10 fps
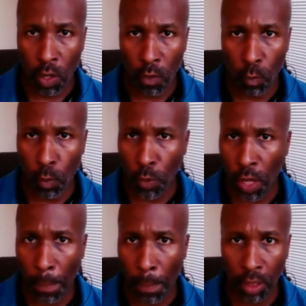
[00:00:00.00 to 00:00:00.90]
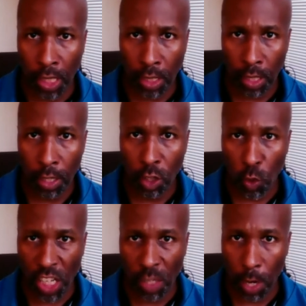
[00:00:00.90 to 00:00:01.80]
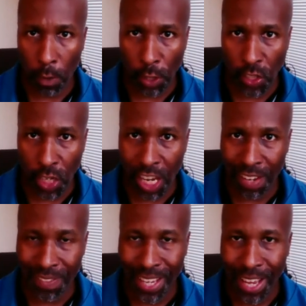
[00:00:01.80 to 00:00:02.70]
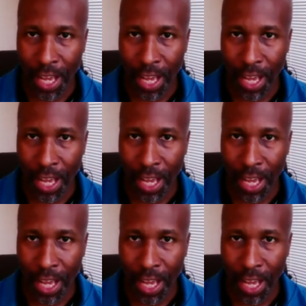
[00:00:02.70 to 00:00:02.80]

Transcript: with complete transparency